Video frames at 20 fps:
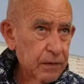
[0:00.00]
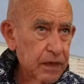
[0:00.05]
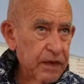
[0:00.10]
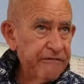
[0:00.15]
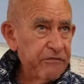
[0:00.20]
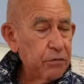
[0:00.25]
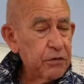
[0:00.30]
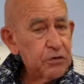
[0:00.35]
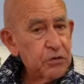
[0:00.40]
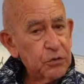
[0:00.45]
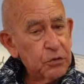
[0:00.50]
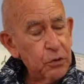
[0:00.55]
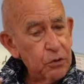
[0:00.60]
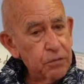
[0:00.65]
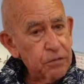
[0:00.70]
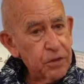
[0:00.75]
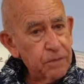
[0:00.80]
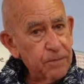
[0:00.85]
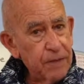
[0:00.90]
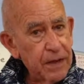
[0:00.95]
Everyone's
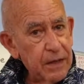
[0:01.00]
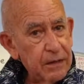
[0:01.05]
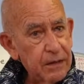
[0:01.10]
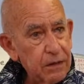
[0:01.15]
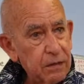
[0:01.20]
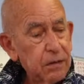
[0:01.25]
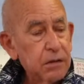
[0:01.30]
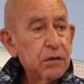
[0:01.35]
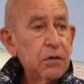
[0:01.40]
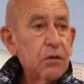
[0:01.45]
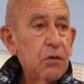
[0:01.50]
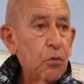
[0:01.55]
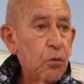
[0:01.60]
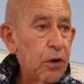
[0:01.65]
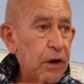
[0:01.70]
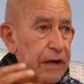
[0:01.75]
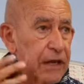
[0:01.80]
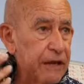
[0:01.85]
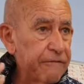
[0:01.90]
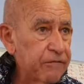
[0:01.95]
talked about it,
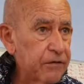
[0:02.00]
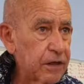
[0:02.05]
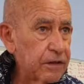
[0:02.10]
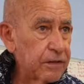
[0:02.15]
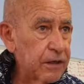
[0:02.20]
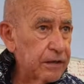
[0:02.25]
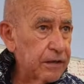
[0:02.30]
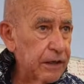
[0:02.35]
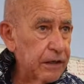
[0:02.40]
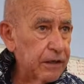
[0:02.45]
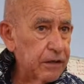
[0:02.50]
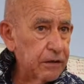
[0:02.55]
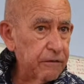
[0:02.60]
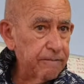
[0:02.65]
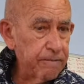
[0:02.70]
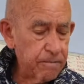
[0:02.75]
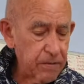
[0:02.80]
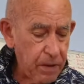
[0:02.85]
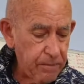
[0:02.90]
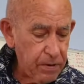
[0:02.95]
why haven't they done anything
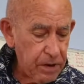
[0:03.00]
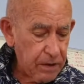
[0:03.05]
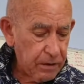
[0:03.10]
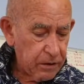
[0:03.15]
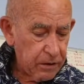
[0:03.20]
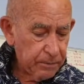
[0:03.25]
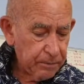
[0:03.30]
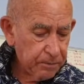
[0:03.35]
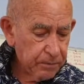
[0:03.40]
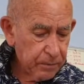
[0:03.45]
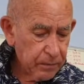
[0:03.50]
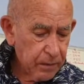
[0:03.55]
about it?